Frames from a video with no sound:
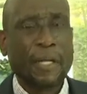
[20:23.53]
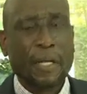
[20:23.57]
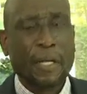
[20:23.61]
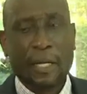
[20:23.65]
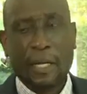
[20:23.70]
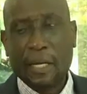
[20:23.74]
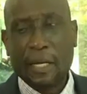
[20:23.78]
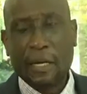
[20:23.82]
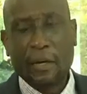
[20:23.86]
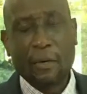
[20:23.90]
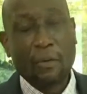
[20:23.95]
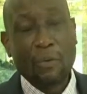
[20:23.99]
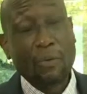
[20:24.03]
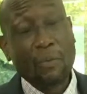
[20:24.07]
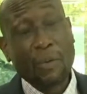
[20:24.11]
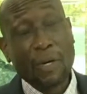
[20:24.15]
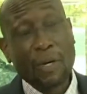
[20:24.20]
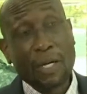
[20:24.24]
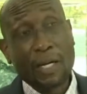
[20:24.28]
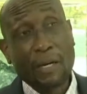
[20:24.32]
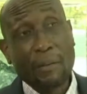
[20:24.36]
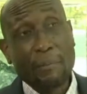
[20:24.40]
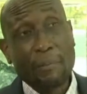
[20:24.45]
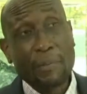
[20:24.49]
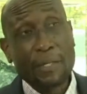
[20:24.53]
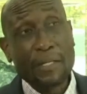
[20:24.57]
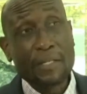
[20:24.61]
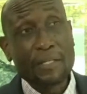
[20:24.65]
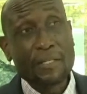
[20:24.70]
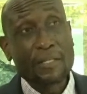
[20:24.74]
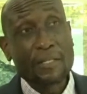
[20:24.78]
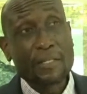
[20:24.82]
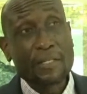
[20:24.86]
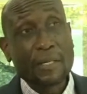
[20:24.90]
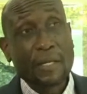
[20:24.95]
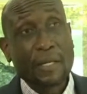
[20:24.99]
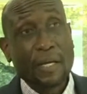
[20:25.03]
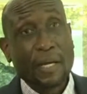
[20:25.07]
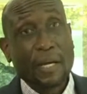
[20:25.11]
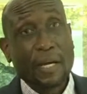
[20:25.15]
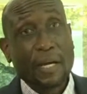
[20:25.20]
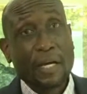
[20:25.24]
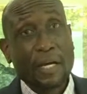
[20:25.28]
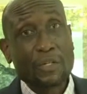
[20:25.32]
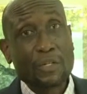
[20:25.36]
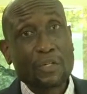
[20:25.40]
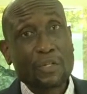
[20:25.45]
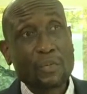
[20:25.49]
Now, what happens
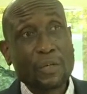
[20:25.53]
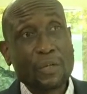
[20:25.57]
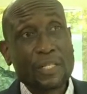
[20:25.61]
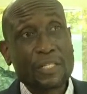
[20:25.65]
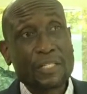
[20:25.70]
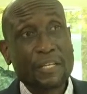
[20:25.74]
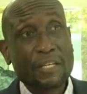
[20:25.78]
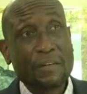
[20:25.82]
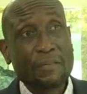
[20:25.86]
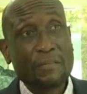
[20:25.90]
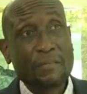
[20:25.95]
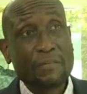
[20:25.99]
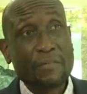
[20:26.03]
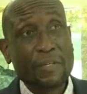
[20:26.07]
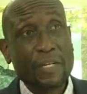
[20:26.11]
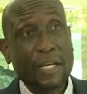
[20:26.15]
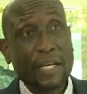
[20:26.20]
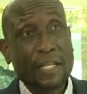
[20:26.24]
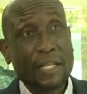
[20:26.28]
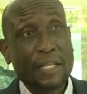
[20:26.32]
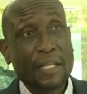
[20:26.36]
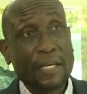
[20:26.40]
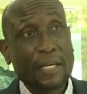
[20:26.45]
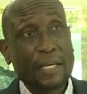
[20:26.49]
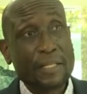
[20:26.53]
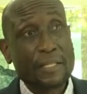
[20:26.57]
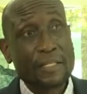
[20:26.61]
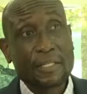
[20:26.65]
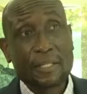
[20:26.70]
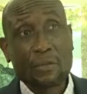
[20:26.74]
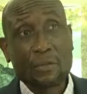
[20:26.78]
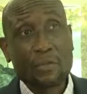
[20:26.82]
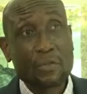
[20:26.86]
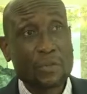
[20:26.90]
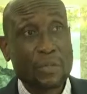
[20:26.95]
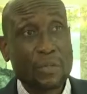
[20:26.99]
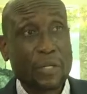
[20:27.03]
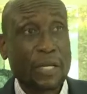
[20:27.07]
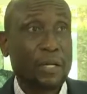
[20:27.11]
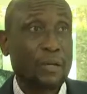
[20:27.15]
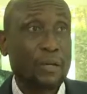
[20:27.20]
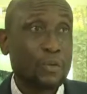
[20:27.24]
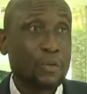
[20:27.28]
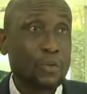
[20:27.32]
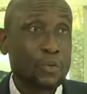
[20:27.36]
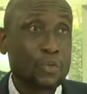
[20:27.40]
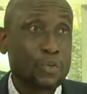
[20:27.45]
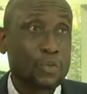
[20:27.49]
as soon as they have done that? South Sudan
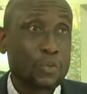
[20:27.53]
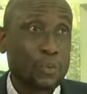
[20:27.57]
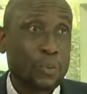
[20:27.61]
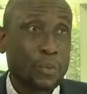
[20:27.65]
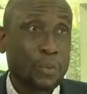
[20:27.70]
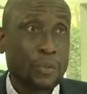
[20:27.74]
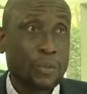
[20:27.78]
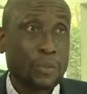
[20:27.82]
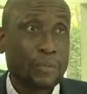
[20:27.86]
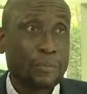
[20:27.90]
goes to war.